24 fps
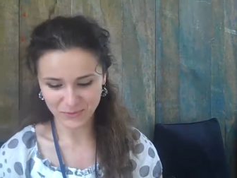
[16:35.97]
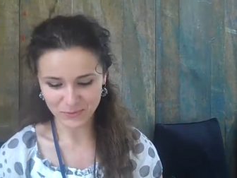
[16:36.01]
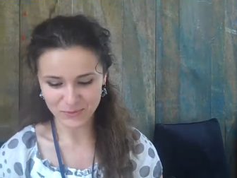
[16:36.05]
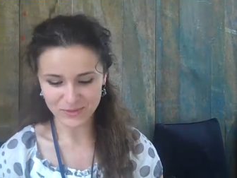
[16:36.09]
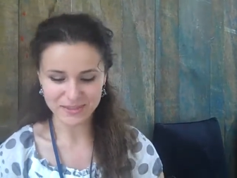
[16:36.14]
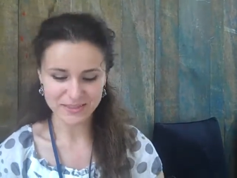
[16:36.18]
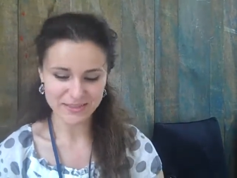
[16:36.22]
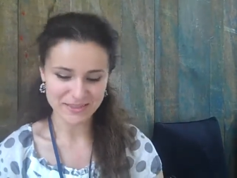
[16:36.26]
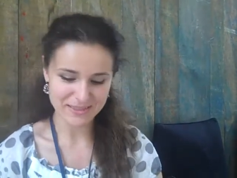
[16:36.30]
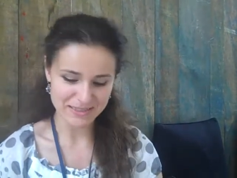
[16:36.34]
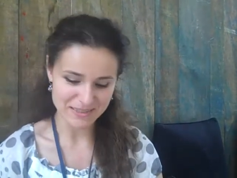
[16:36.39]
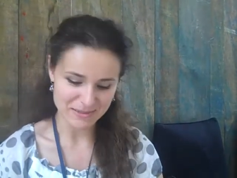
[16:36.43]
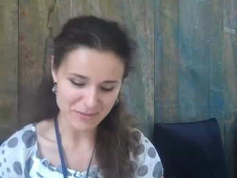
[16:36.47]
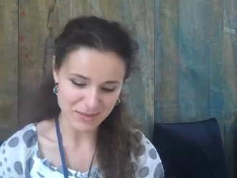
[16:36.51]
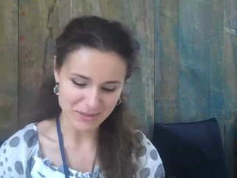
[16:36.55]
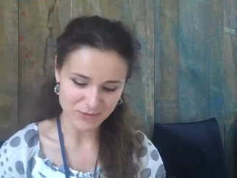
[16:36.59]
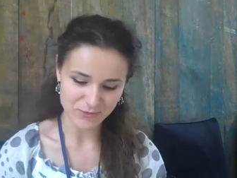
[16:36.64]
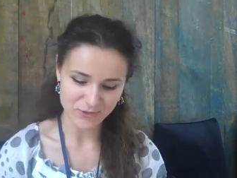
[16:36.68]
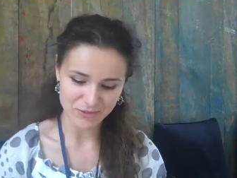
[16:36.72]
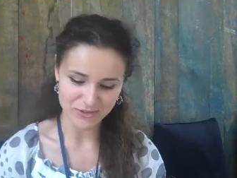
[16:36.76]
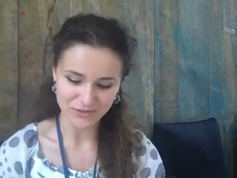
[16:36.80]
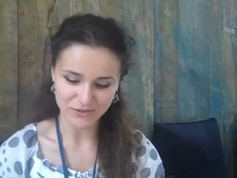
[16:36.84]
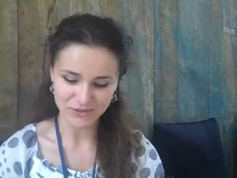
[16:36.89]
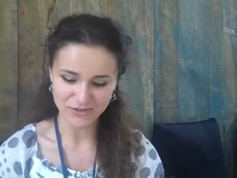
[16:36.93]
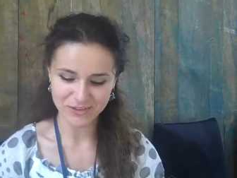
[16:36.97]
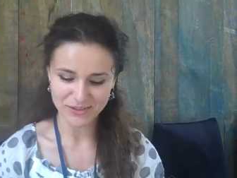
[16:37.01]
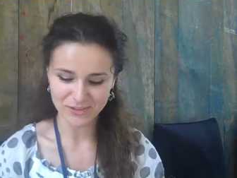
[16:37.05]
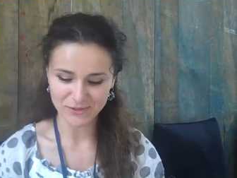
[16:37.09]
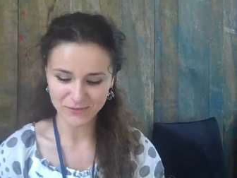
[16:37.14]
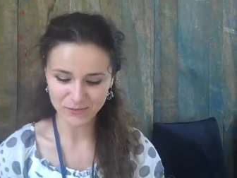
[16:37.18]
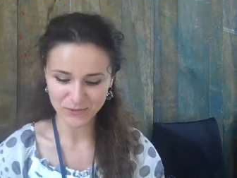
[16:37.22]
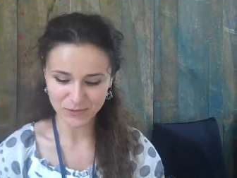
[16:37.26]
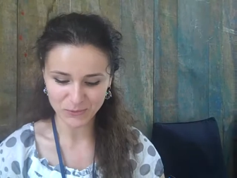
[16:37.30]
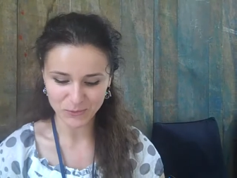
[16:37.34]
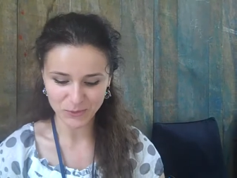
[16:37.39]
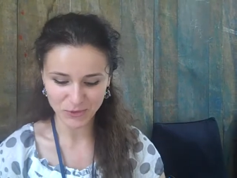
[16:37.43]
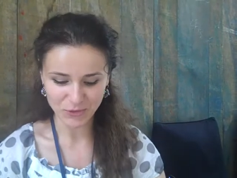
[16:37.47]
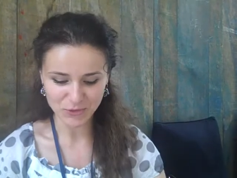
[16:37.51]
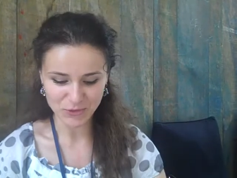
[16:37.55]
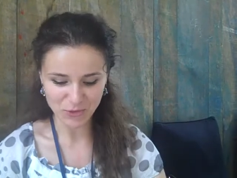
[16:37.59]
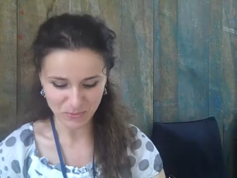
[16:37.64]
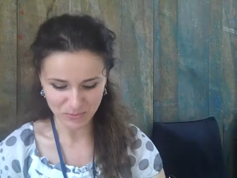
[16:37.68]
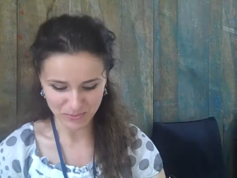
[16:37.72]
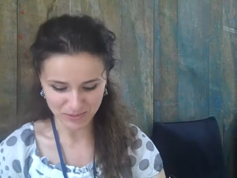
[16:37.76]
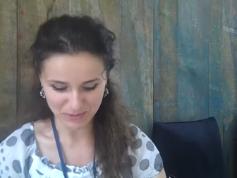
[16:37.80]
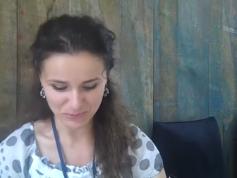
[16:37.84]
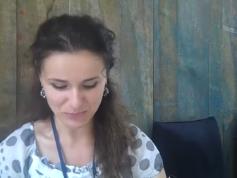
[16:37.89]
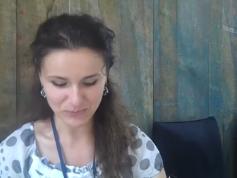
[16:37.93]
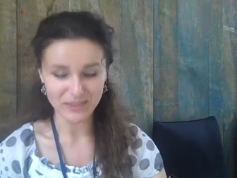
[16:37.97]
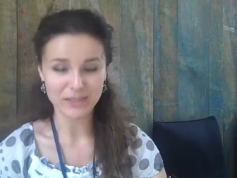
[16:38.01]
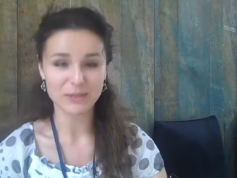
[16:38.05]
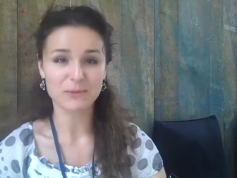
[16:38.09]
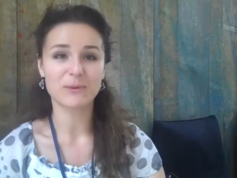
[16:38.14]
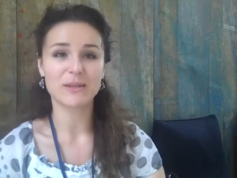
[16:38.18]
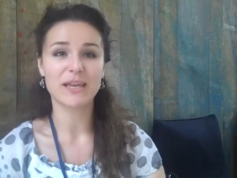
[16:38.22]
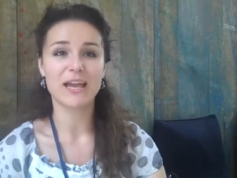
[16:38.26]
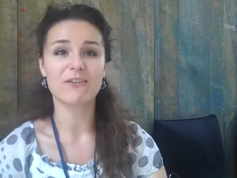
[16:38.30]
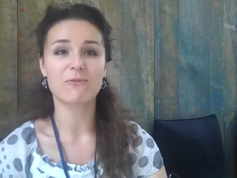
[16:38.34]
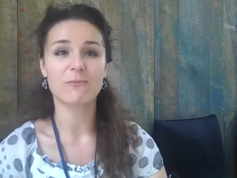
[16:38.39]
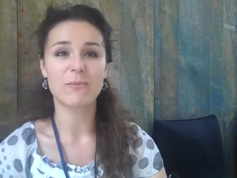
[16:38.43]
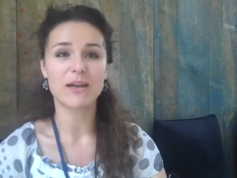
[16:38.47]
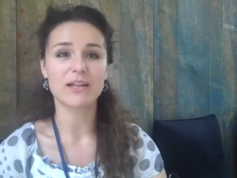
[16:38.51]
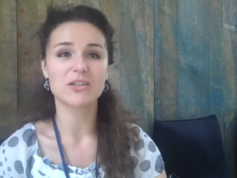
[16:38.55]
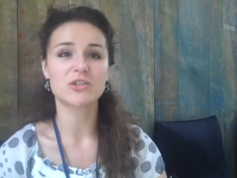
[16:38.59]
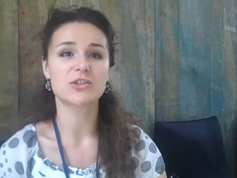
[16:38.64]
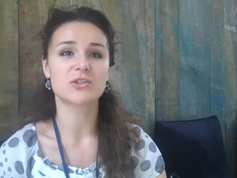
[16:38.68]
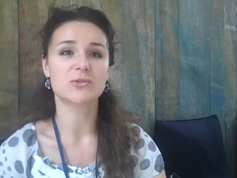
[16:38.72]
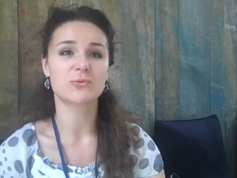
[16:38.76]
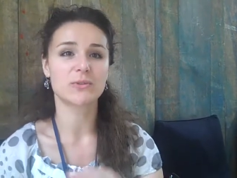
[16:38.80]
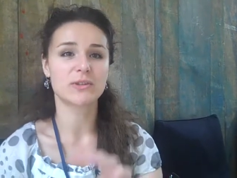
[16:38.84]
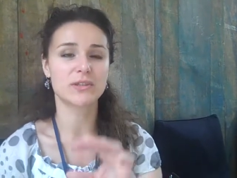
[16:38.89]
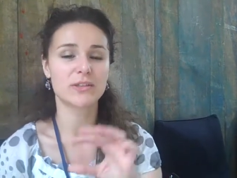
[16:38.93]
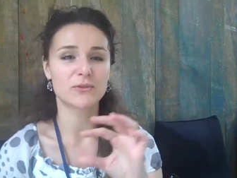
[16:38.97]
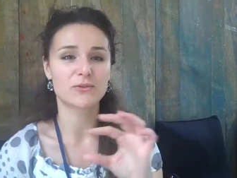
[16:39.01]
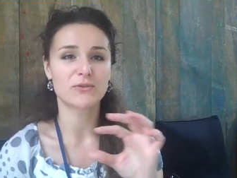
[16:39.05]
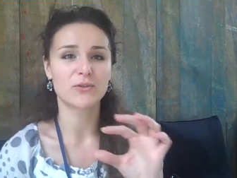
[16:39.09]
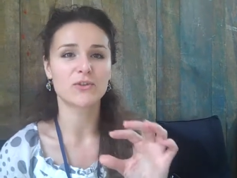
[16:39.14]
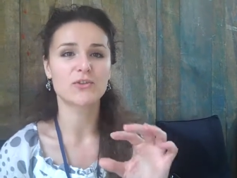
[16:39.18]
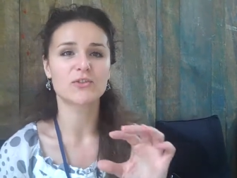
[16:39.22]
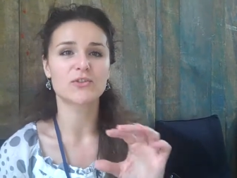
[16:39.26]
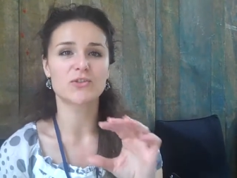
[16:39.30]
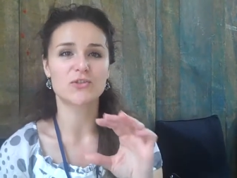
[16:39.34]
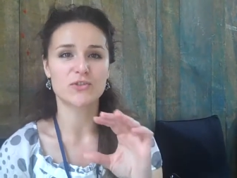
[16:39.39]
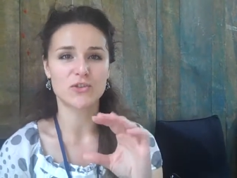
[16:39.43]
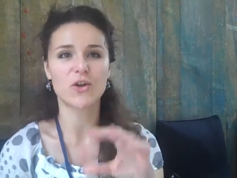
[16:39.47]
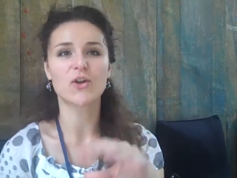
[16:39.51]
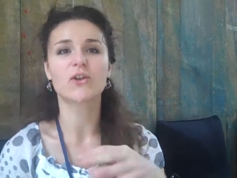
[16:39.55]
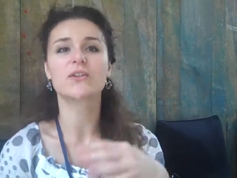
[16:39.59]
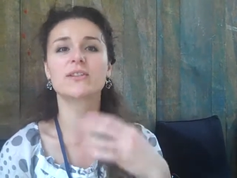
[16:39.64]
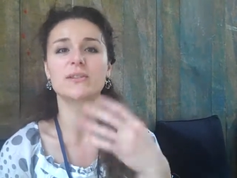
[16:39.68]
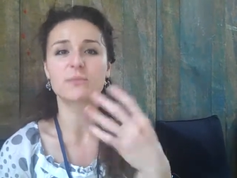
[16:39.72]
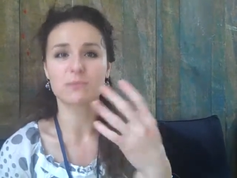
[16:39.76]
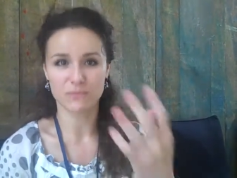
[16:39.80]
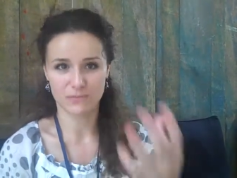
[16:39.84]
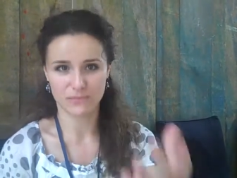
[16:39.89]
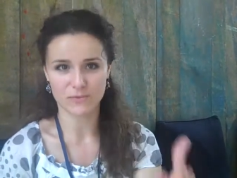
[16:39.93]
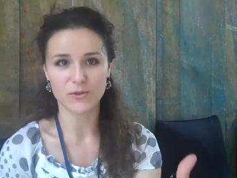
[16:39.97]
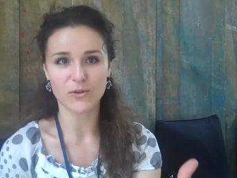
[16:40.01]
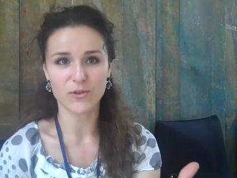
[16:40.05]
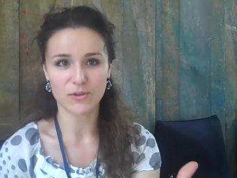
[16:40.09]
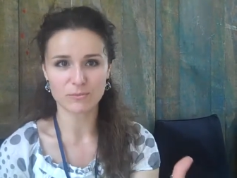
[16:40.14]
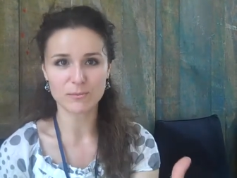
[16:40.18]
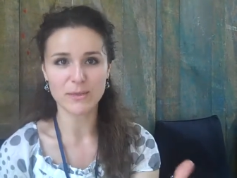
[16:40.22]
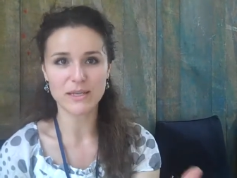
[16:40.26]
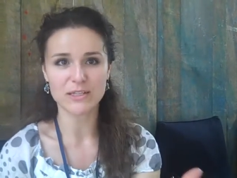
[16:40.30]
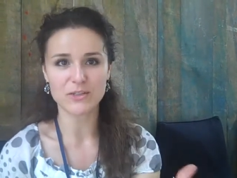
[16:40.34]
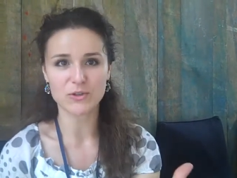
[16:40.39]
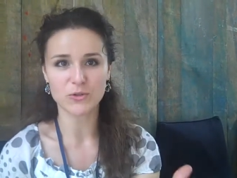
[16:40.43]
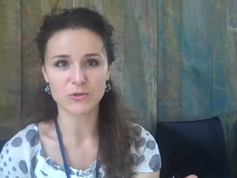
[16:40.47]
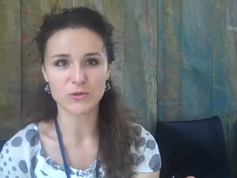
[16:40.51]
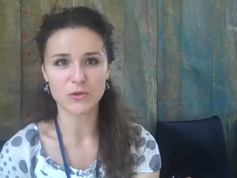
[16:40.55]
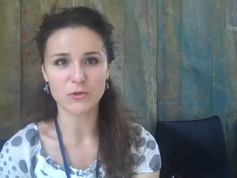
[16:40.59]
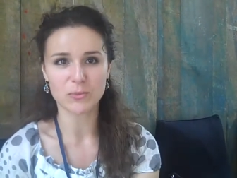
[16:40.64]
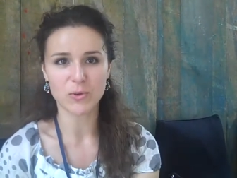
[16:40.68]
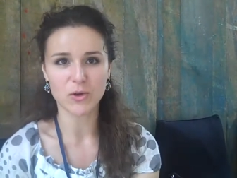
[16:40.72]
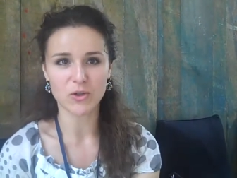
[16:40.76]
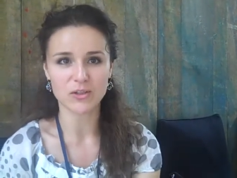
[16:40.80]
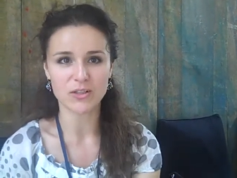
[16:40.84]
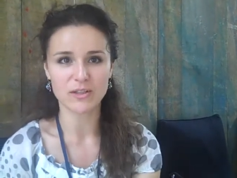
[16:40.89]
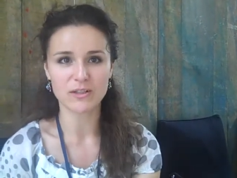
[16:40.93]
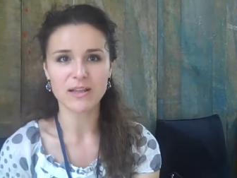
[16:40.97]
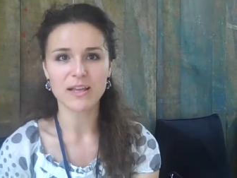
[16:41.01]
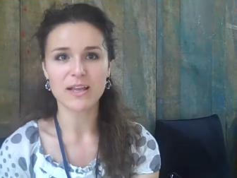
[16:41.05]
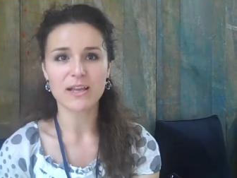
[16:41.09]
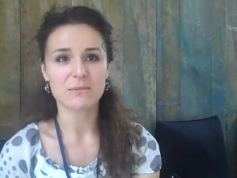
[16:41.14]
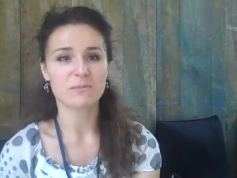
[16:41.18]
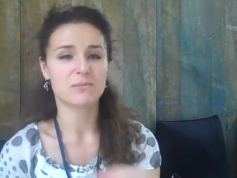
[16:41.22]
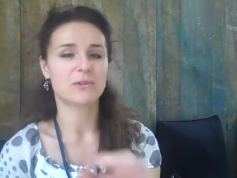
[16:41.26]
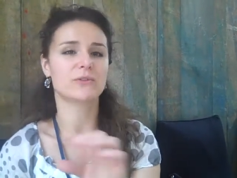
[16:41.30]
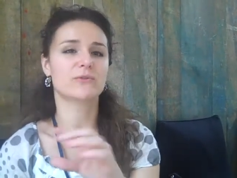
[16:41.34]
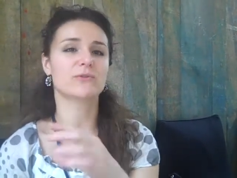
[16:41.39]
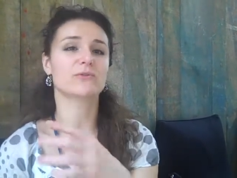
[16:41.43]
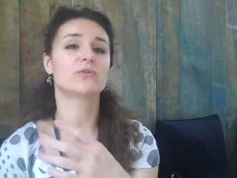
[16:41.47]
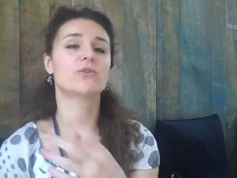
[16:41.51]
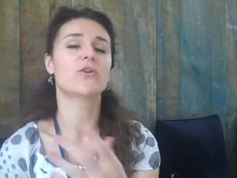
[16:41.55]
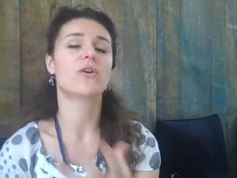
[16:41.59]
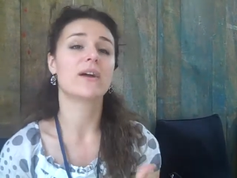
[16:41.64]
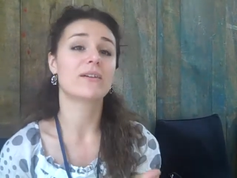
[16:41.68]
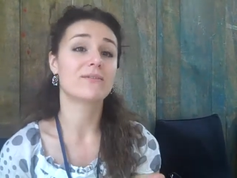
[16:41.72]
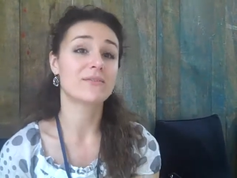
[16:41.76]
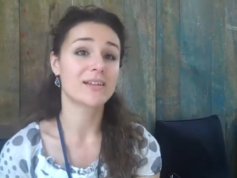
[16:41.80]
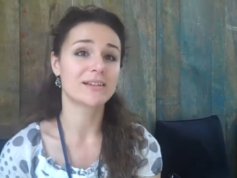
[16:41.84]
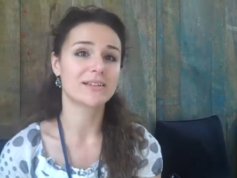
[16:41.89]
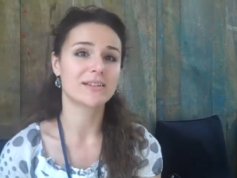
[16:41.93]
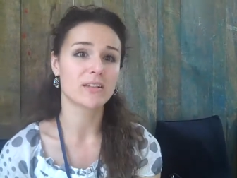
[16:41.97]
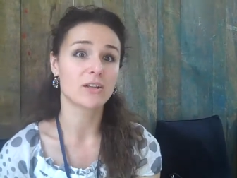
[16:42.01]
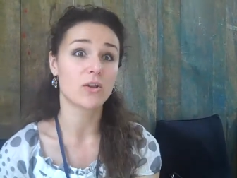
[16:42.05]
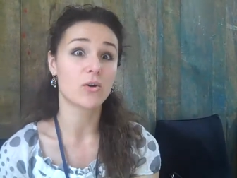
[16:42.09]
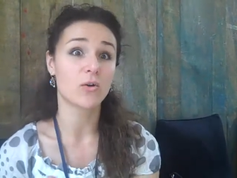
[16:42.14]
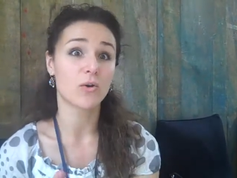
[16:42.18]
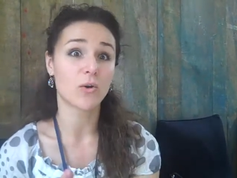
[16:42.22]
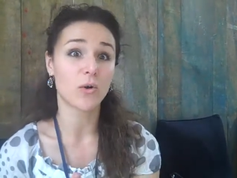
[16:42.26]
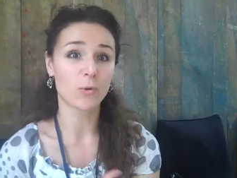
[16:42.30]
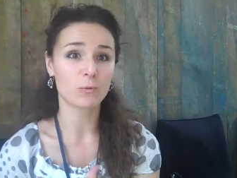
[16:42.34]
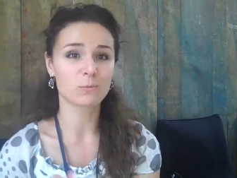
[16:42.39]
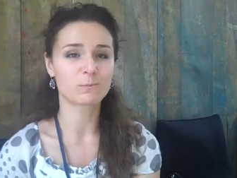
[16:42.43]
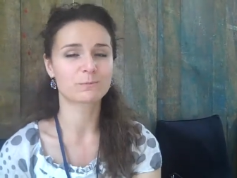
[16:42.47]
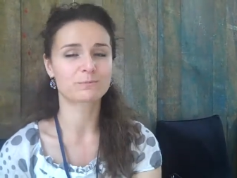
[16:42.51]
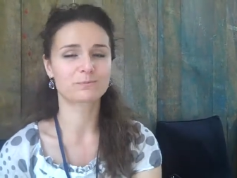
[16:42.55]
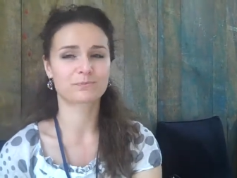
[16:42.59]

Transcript: Well, this is a badge for the for the workshop, but we we have badges with their photos on them, based on your model, but we don't have yet a logo.